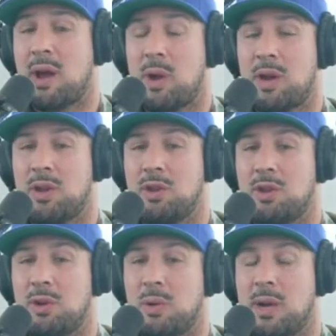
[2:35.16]
way to
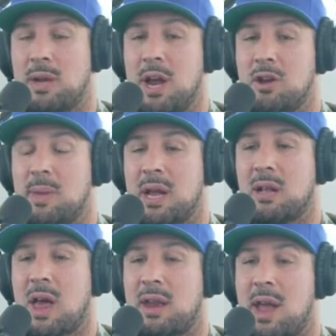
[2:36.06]
do it, and you're making
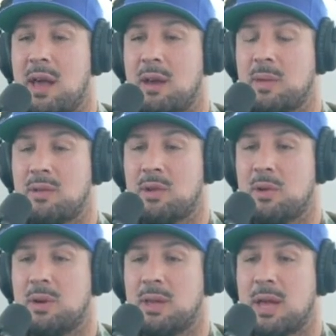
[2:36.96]
a lot of enemies
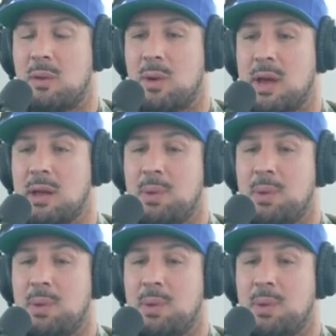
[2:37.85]
doing it that way.